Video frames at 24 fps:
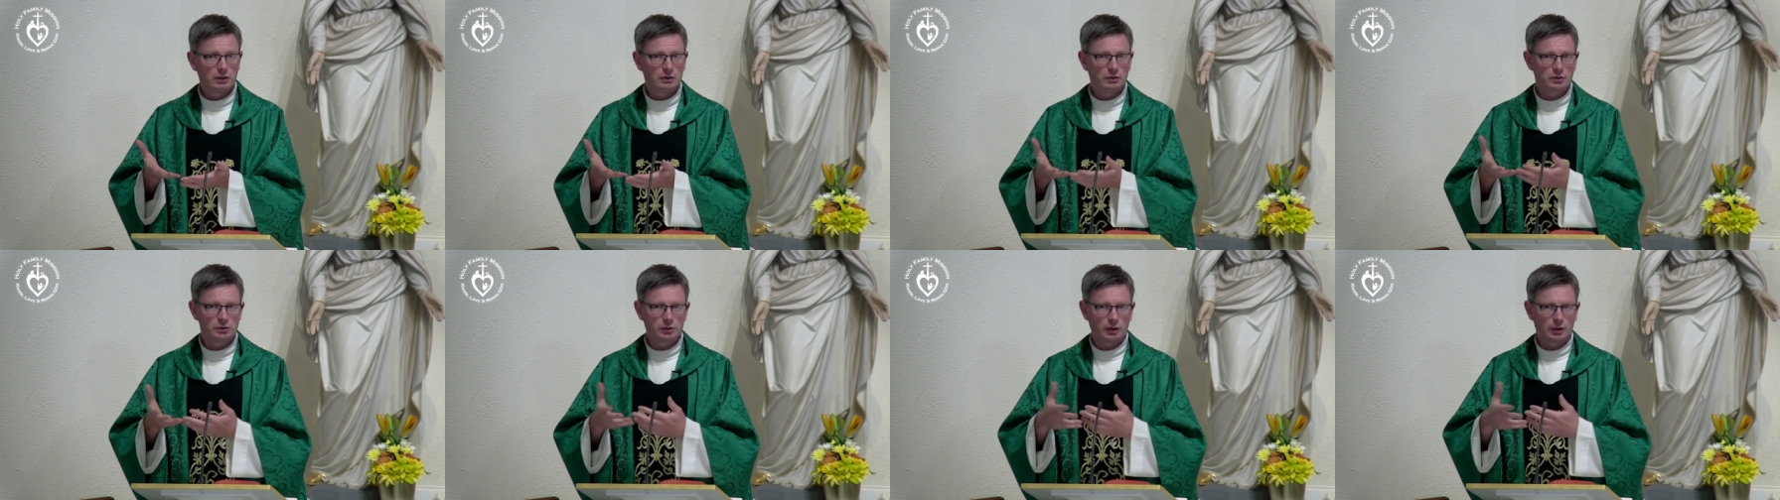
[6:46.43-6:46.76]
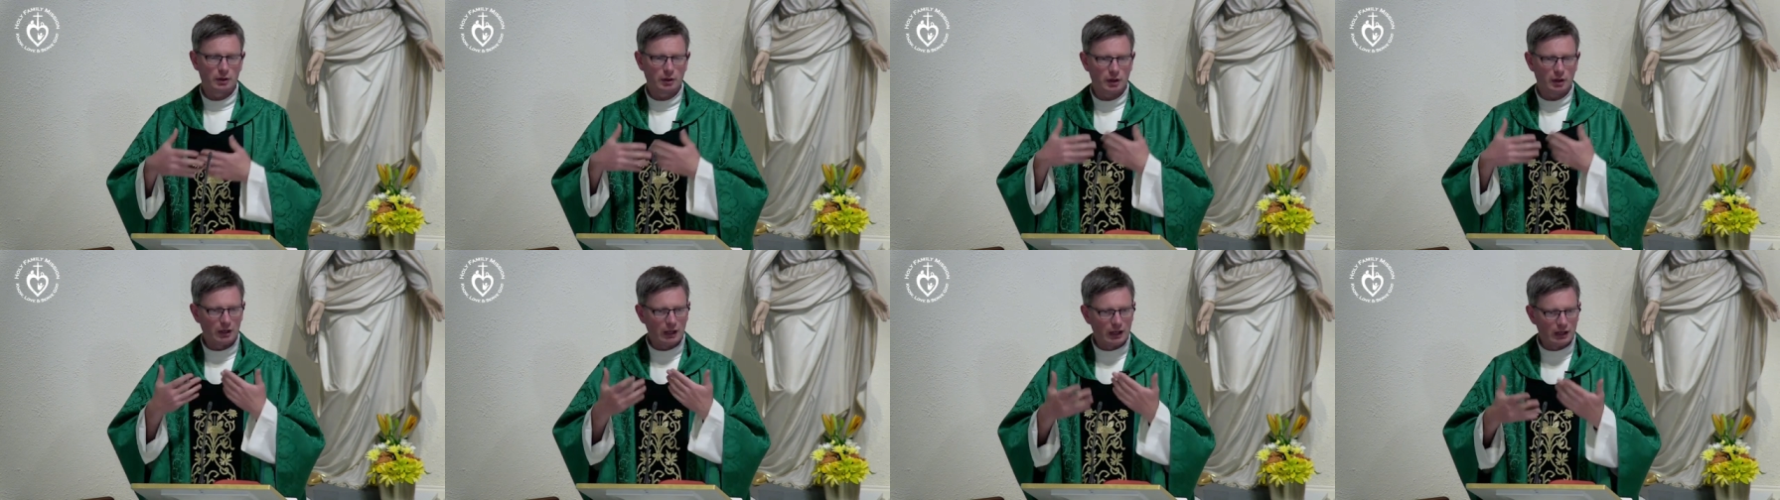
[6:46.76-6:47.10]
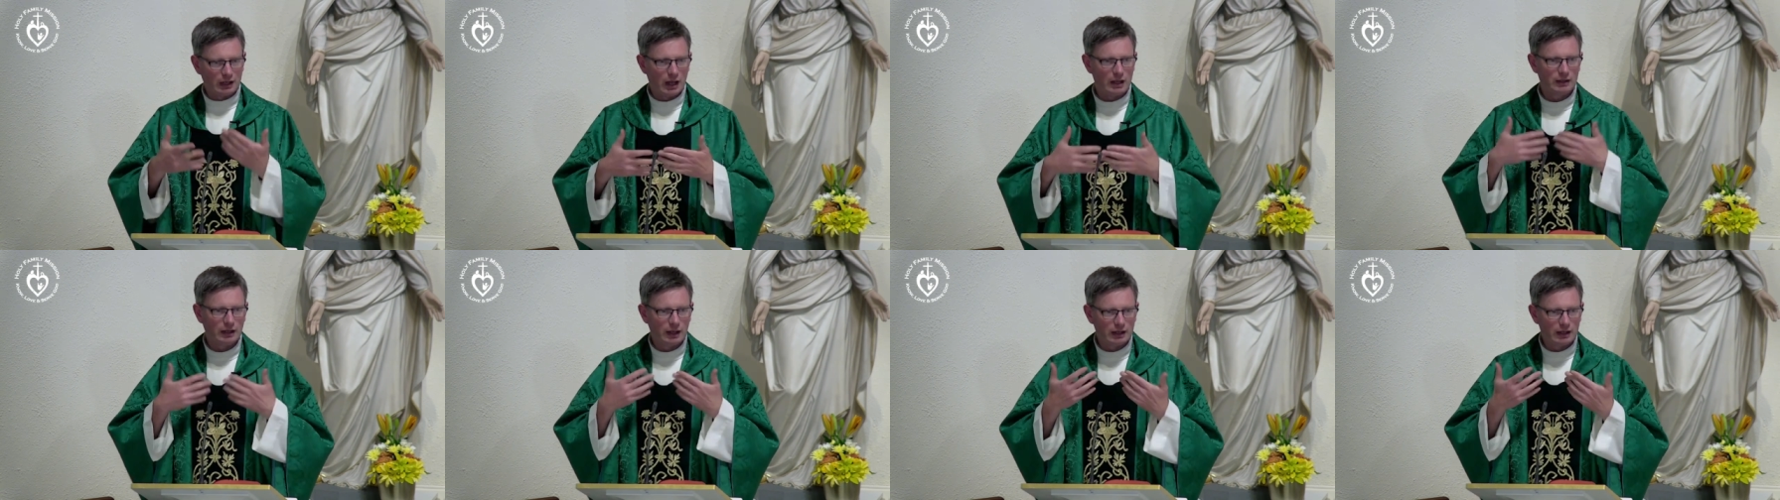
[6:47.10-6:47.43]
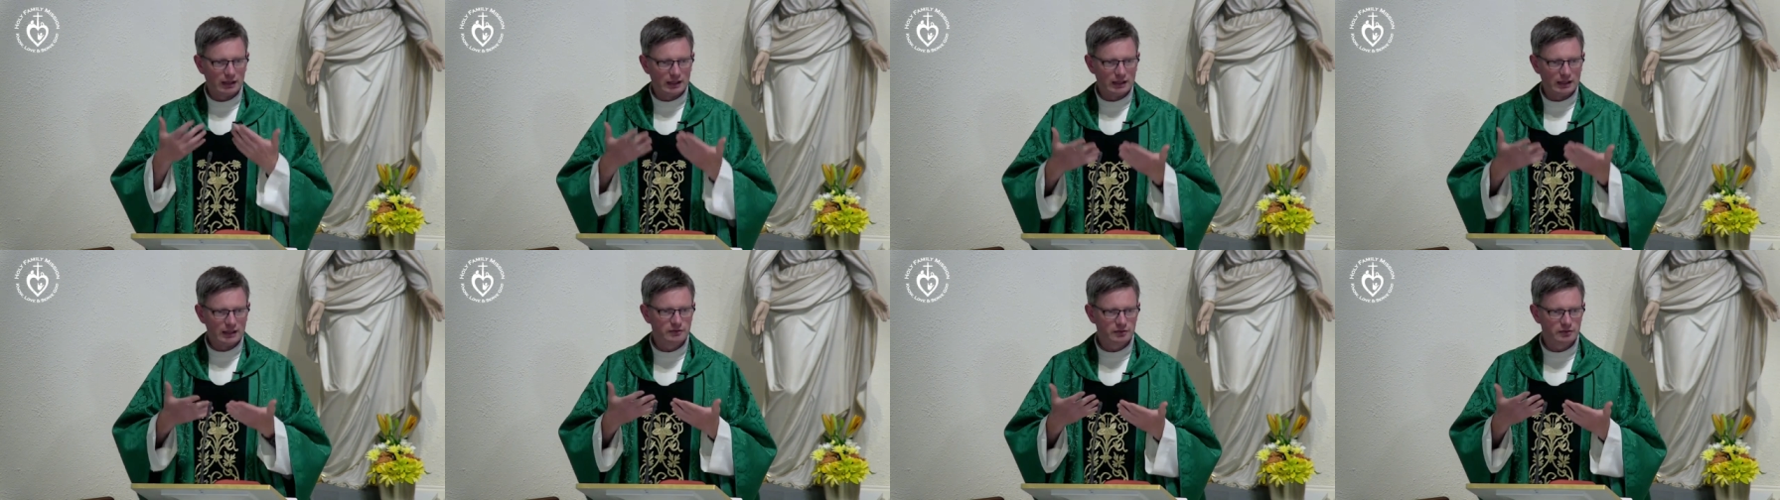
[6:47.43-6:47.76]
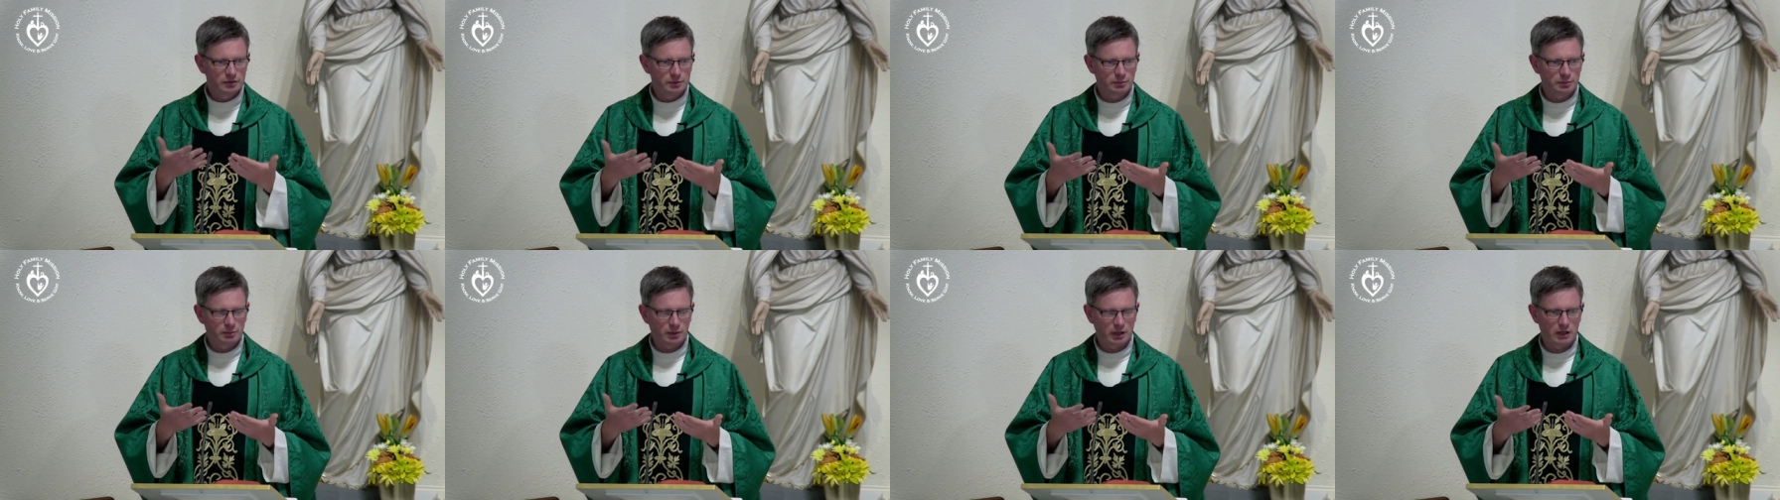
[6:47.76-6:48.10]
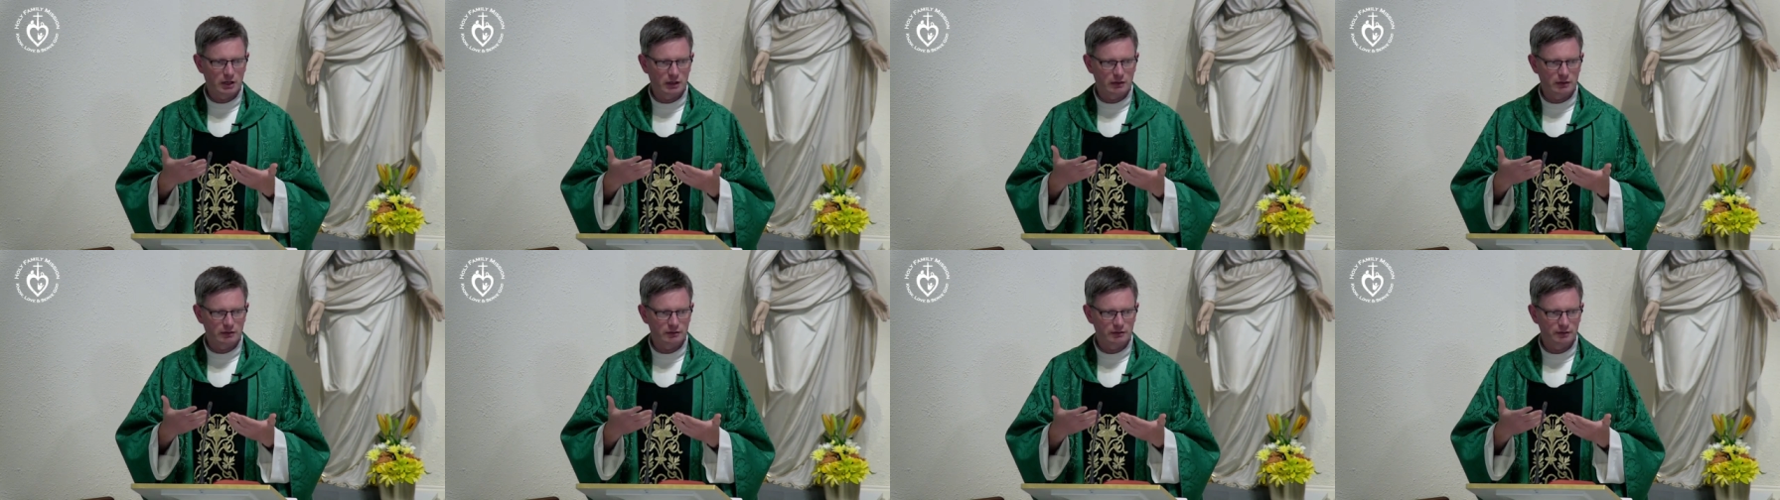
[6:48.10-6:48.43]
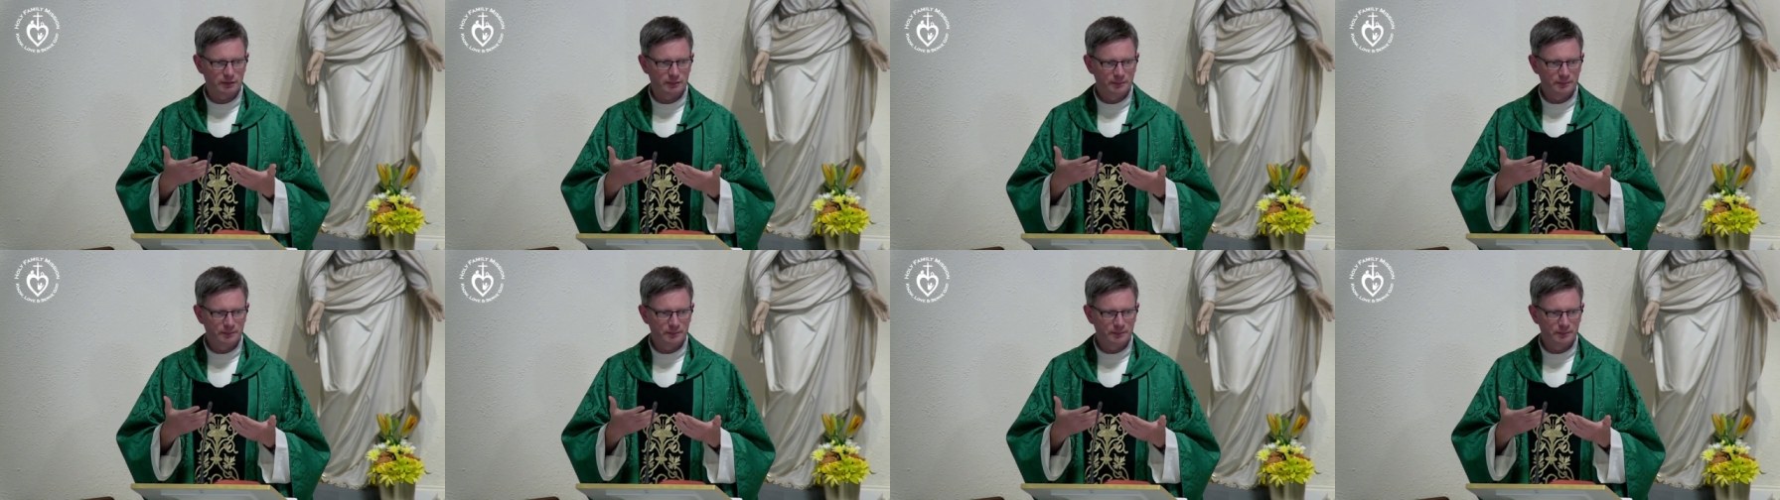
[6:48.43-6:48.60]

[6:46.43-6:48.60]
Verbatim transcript: so a, a, a lived prayer life.